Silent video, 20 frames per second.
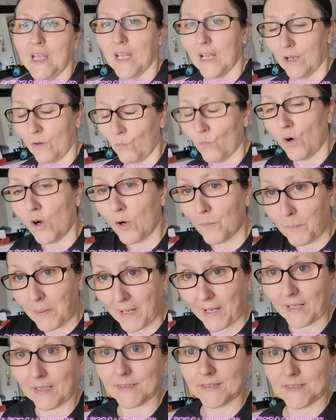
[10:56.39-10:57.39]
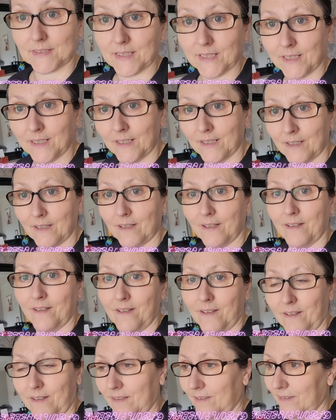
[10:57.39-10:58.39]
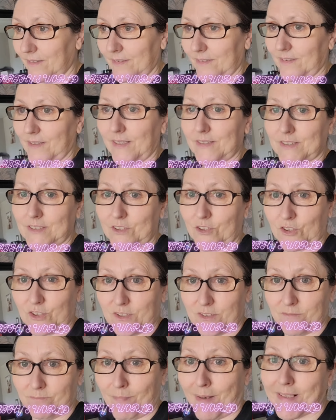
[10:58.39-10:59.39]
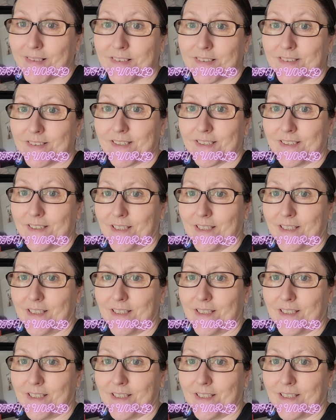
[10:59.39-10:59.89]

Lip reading: and walk past. That's just manners,